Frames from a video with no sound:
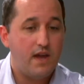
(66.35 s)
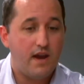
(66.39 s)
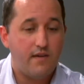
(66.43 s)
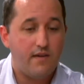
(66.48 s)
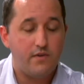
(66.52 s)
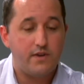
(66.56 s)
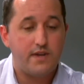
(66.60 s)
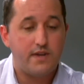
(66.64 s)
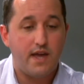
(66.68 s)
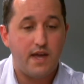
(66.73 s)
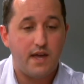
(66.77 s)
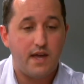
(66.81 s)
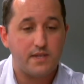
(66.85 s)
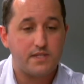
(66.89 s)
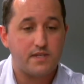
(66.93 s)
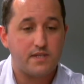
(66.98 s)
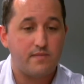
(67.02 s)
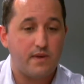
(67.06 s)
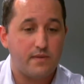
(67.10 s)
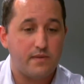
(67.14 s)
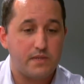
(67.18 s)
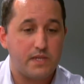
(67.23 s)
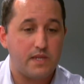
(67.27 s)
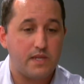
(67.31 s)
every day, and
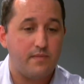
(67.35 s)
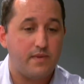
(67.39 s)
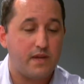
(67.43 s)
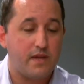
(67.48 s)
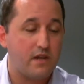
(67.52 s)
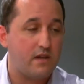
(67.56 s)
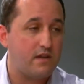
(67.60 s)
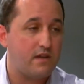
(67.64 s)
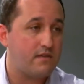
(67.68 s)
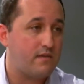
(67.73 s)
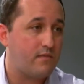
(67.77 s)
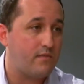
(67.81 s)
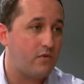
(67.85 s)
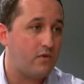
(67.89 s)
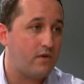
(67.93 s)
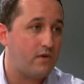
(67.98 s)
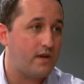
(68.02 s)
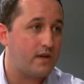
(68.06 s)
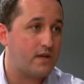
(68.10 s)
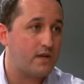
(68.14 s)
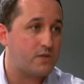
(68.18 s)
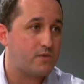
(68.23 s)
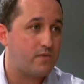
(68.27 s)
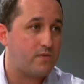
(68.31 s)
sometimes in the beginning of the
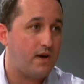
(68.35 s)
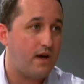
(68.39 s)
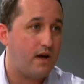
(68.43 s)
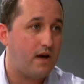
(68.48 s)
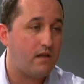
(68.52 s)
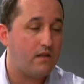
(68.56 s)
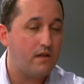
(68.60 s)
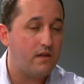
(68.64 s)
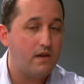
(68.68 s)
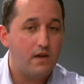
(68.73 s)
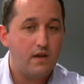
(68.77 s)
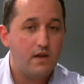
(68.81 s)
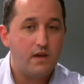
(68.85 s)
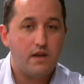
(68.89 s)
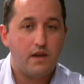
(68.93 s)
morning as well.